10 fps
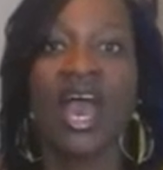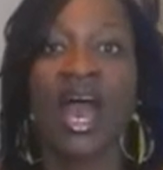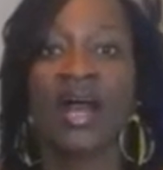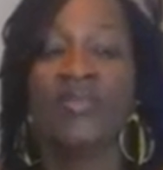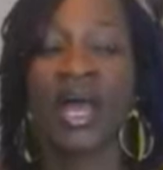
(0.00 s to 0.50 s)

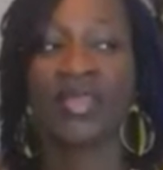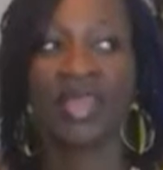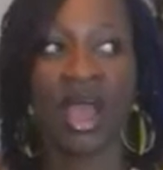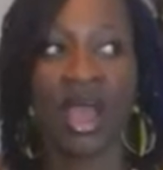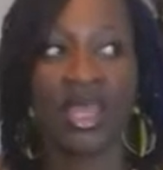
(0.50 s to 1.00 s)
And
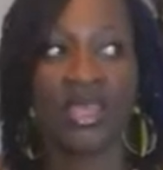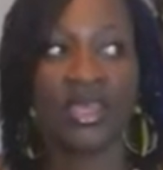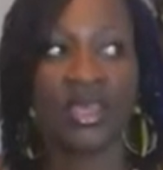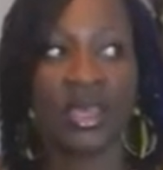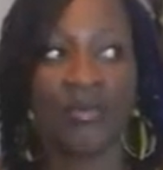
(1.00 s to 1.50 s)

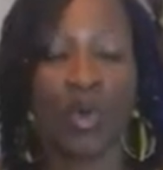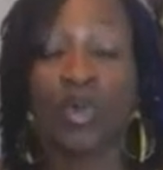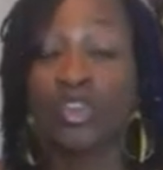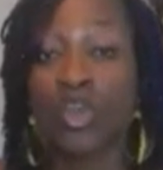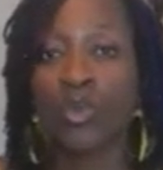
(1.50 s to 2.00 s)
I
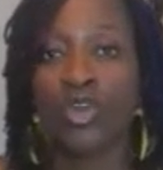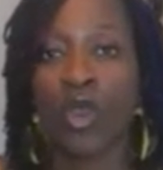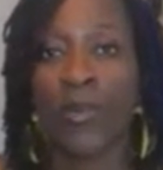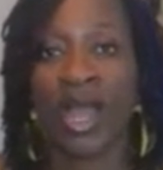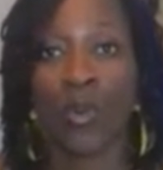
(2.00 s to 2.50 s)
also would
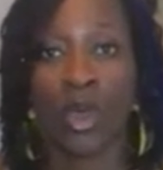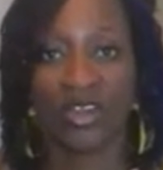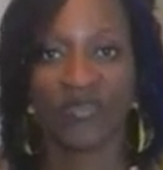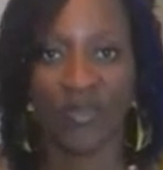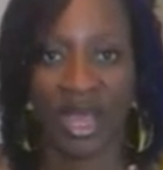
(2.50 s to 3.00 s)
go by word
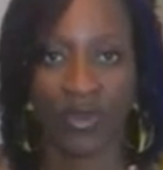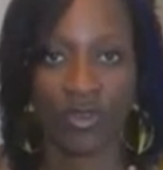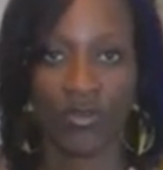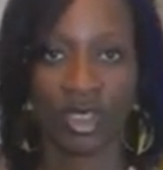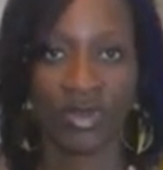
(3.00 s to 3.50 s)
of
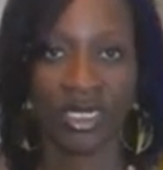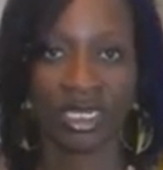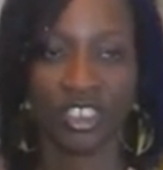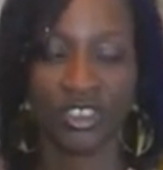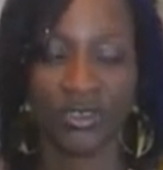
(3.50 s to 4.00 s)
mouth
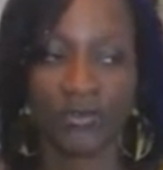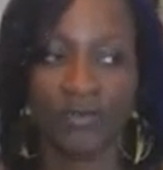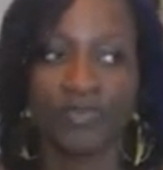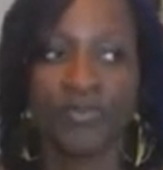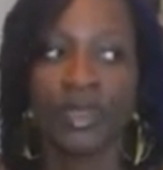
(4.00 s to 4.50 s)
recommendation.
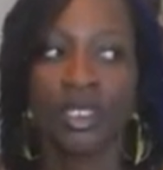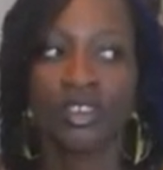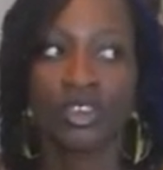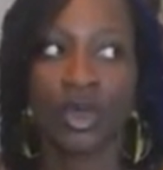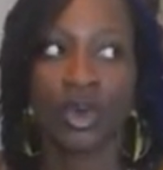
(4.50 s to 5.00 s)

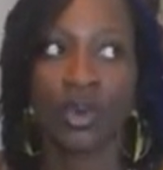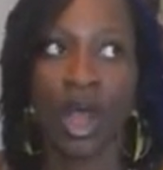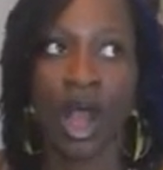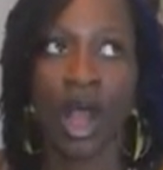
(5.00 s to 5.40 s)
So